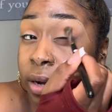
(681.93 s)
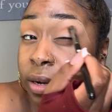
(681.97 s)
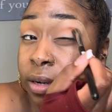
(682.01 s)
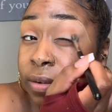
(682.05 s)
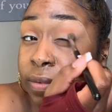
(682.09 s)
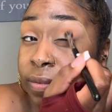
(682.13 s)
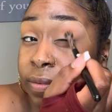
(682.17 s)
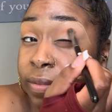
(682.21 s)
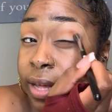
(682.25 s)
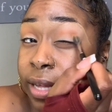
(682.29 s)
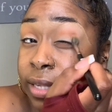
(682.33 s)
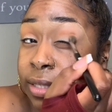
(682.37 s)

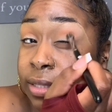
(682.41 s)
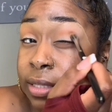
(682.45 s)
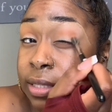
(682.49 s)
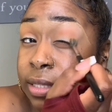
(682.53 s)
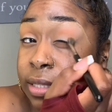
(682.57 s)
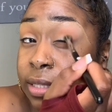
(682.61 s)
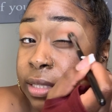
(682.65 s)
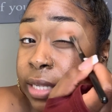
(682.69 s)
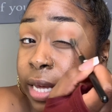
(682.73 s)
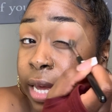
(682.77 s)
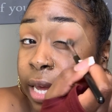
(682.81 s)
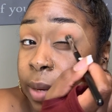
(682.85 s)
of that
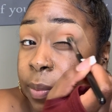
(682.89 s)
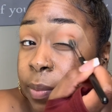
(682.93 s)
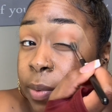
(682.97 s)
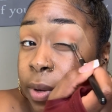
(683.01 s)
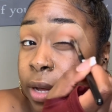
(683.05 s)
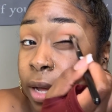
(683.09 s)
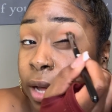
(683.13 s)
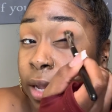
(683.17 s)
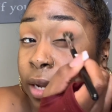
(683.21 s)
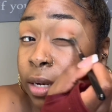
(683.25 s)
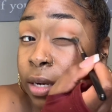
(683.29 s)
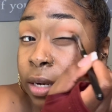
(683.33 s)
same
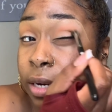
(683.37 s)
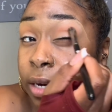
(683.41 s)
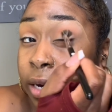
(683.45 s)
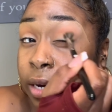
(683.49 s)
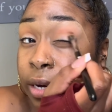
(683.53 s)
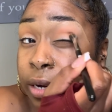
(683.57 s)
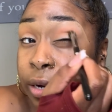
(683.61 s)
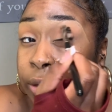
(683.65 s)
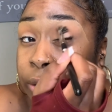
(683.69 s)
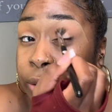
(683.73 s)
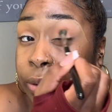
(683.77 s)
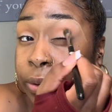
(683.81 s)
color
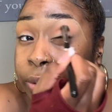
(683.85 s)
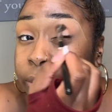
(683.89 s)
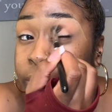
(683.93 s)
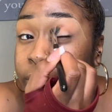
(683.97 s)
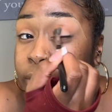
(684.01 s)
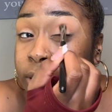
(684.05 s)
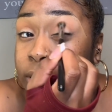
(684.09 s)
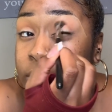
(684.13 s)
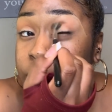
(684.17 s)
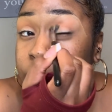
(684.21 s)
in our crease.